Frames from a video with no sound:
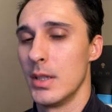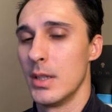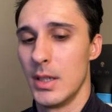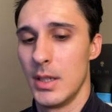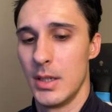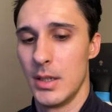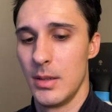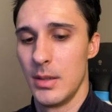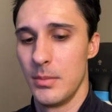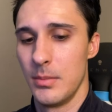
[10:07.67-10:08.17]

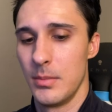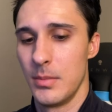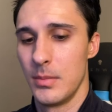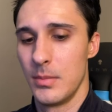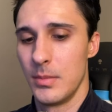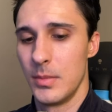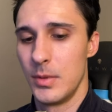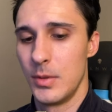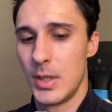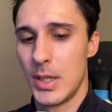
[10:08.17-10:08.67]

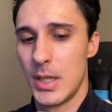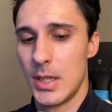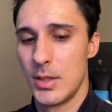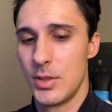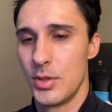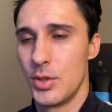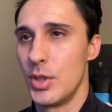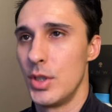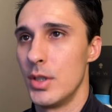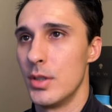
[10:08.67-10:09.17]
You can't
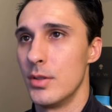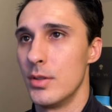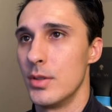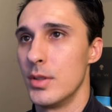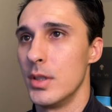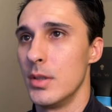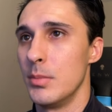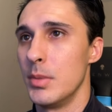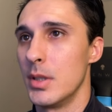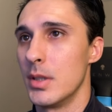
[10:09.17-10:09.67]
G and
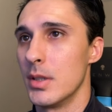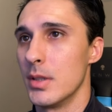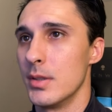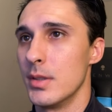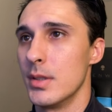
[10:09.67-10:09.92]
Z because